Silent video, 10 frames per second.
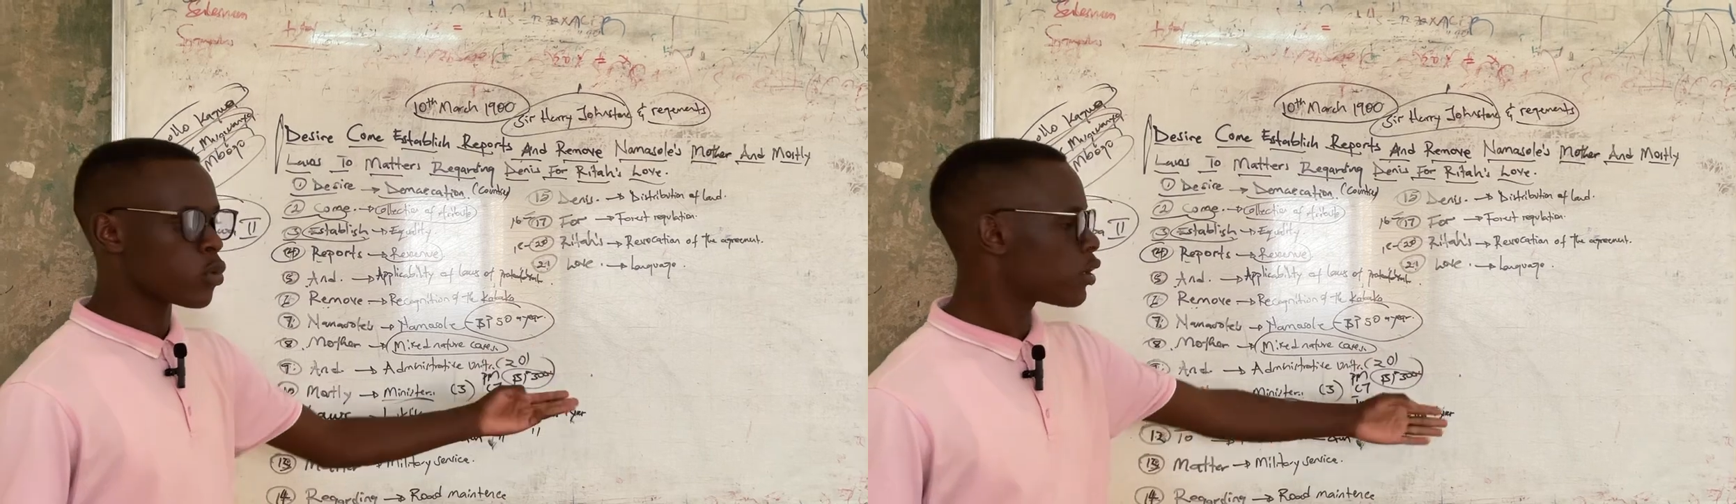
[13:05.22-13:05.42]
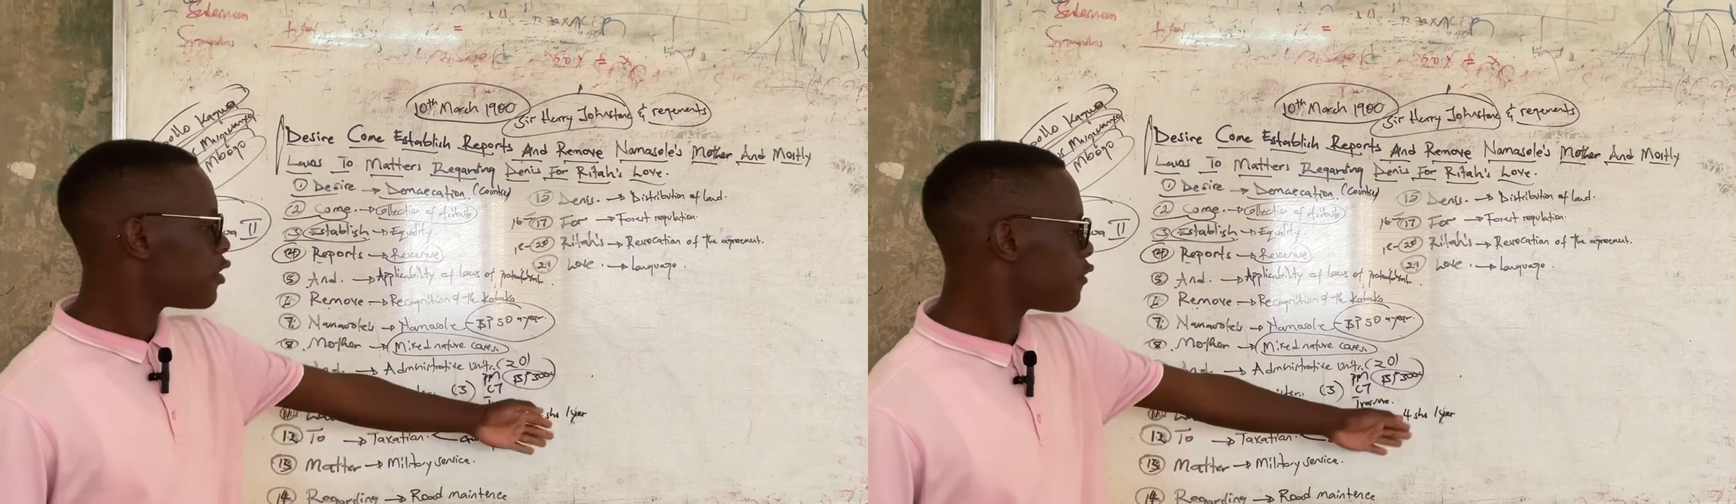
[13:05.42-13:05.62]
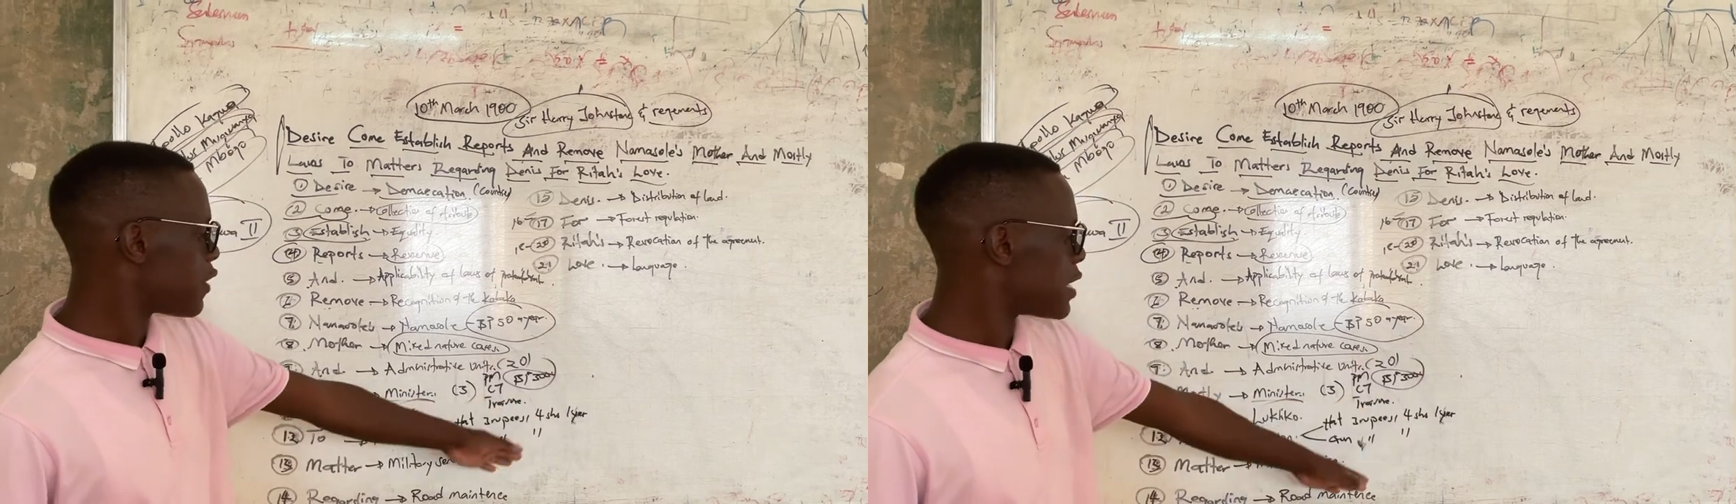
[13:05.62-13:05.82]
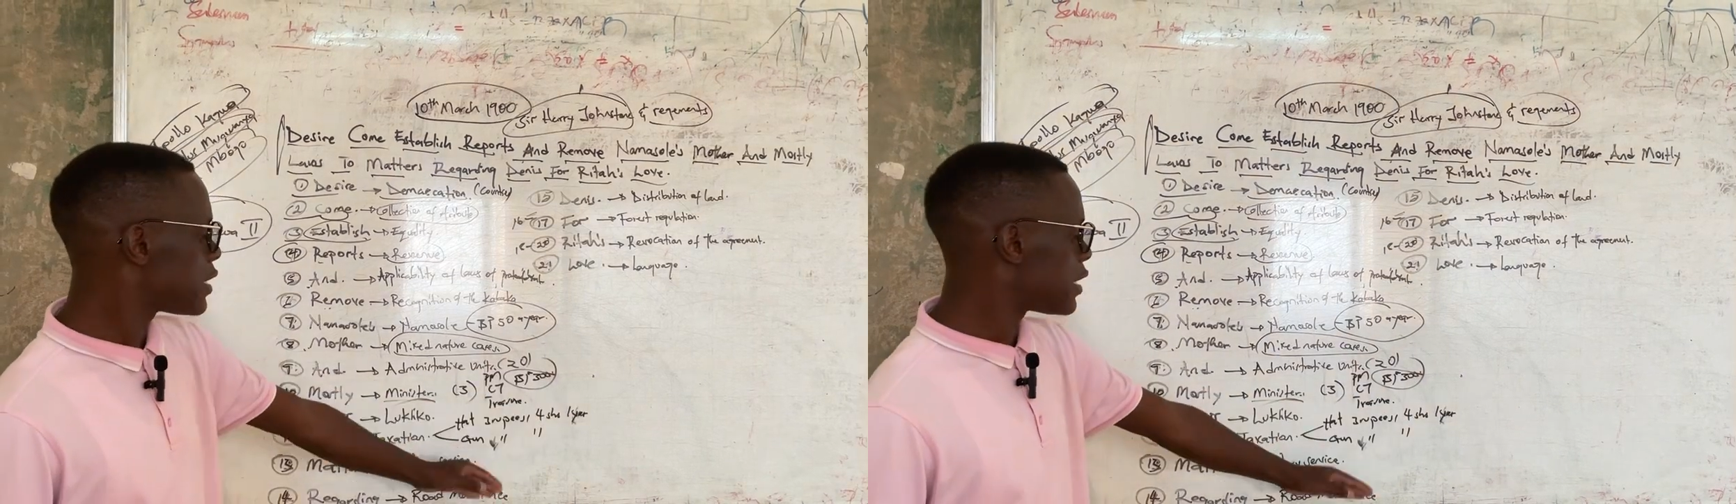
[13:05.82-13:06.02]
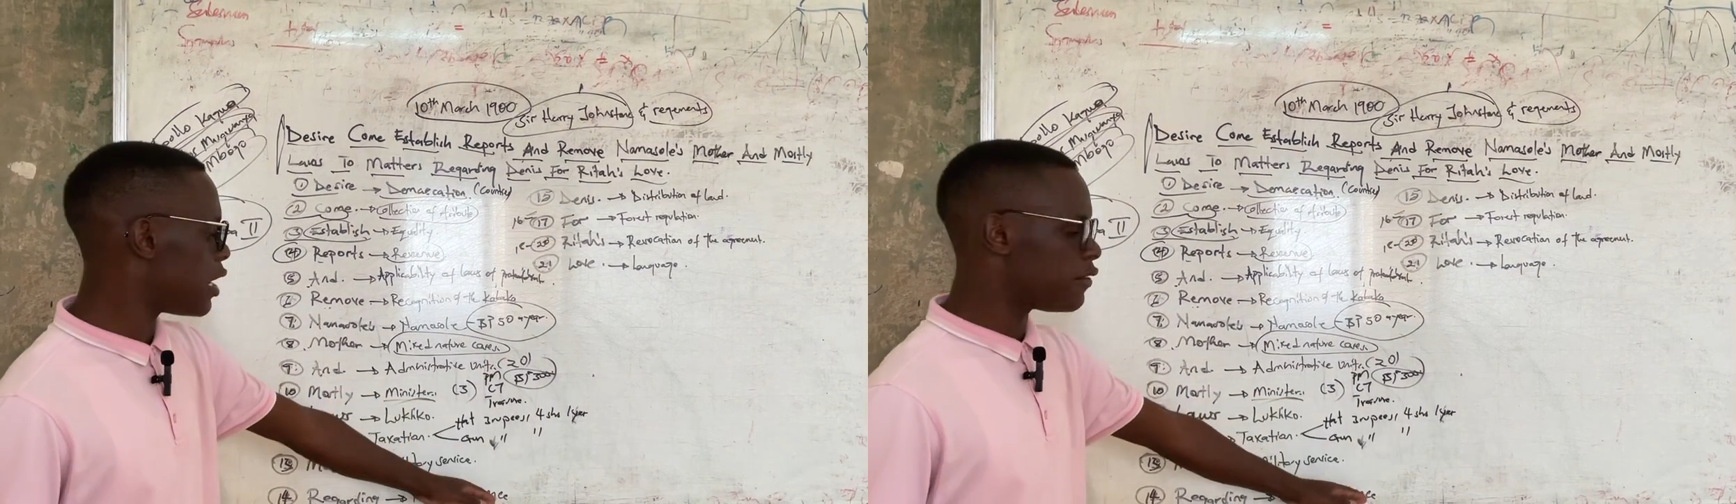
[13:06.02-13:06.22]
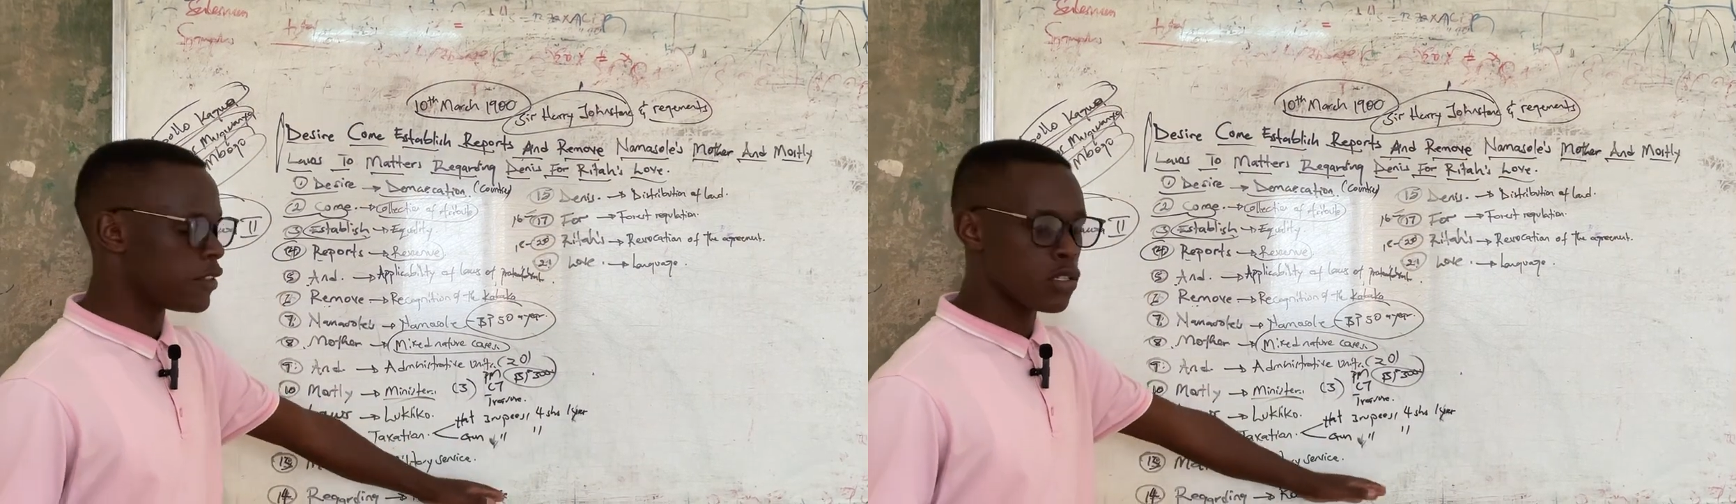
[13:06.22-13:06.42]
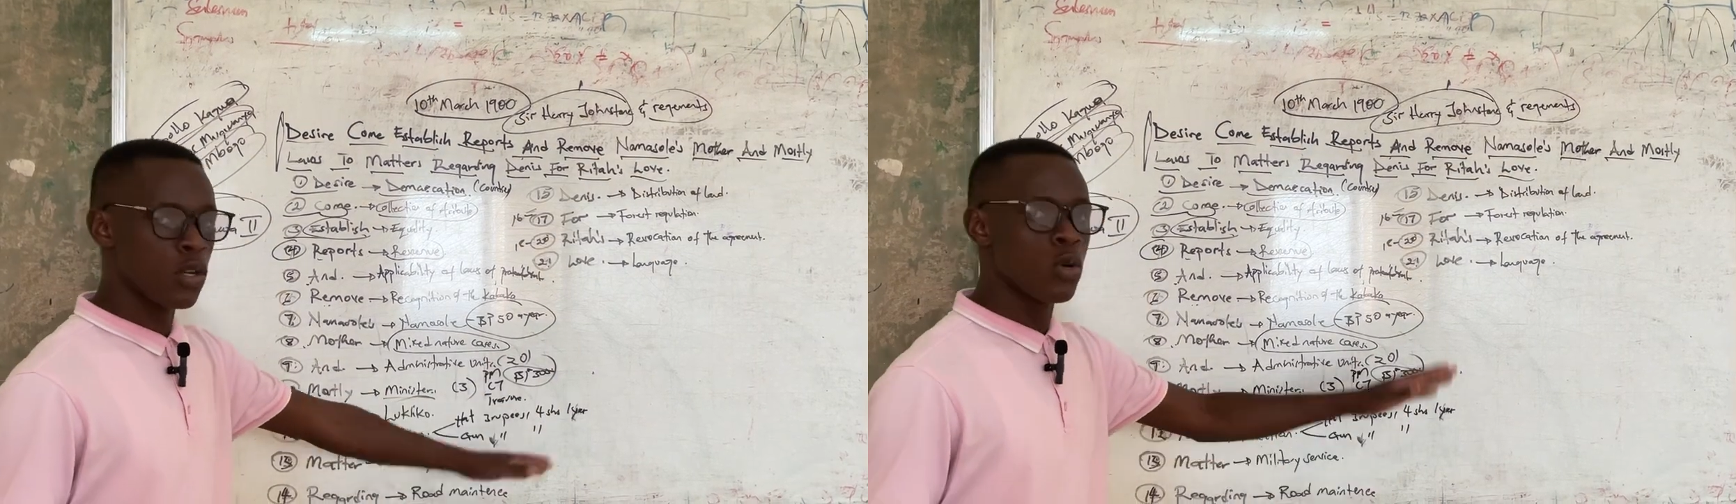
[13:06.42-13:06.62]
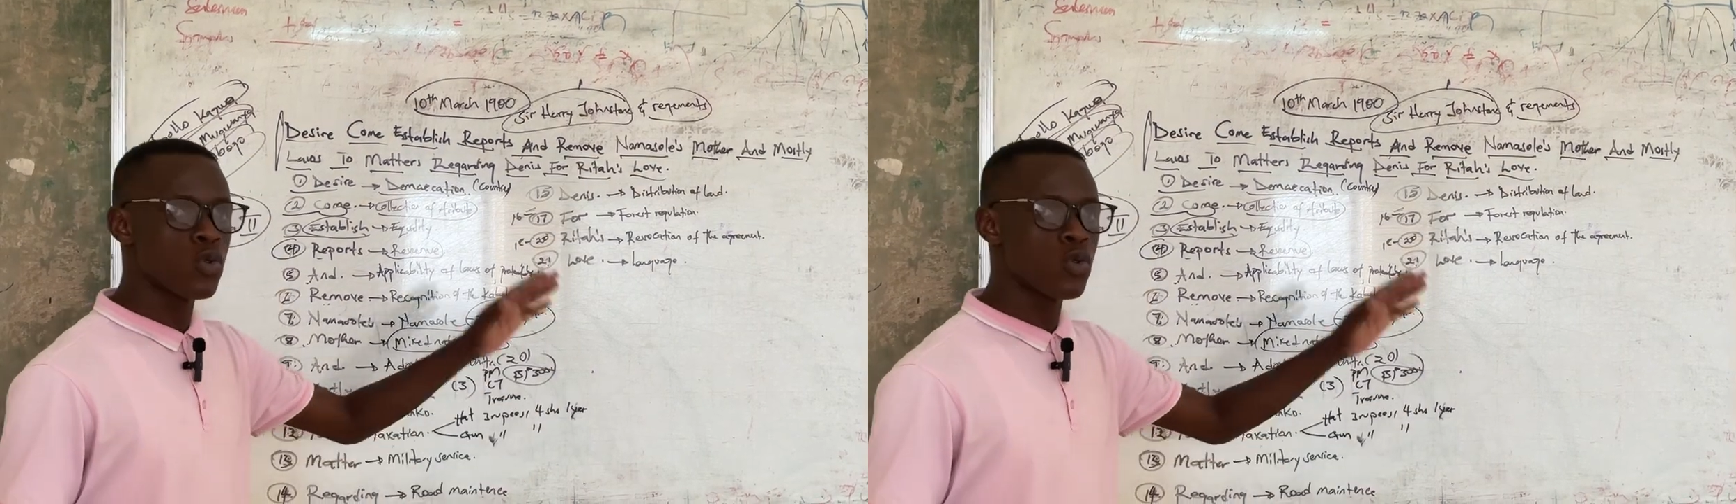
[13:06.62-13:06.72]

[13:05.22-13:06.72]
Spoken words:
to give that service